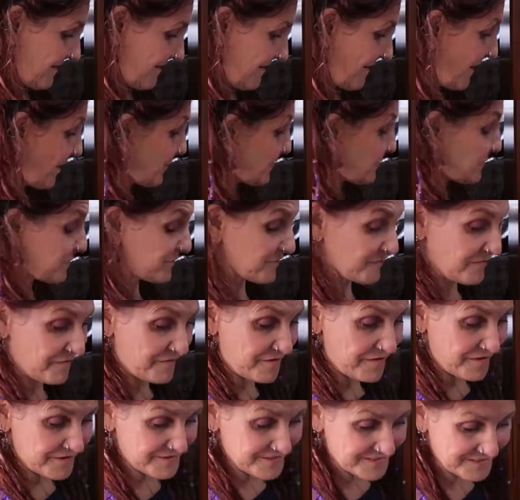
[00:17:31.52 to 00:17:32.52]

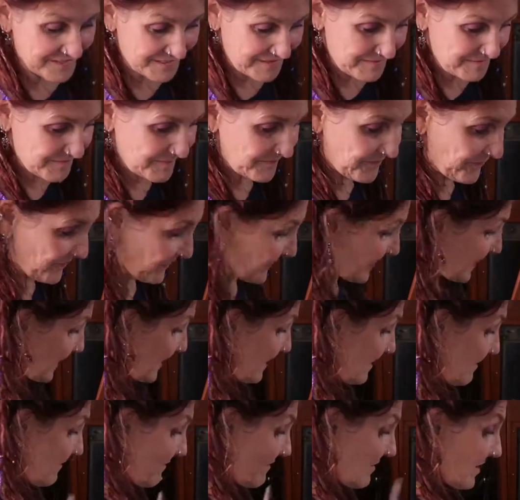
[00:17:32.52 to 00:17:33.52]
$130.
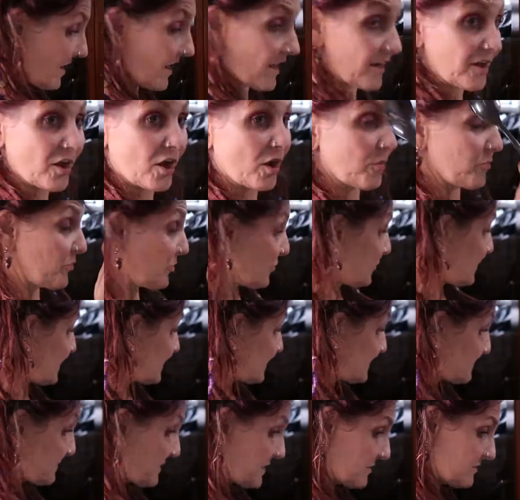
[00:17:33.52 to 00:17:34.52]
Right, I can't put
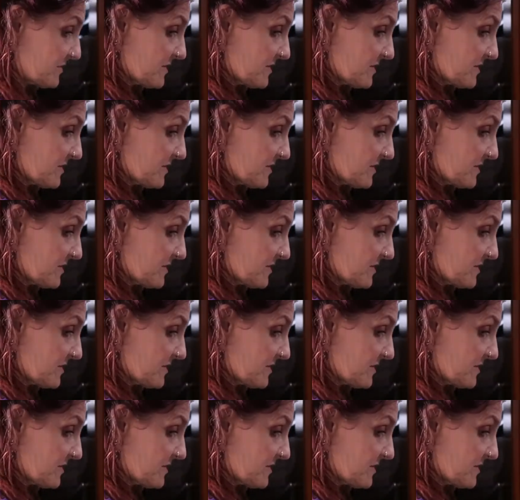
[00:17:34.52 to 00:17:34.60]
this metal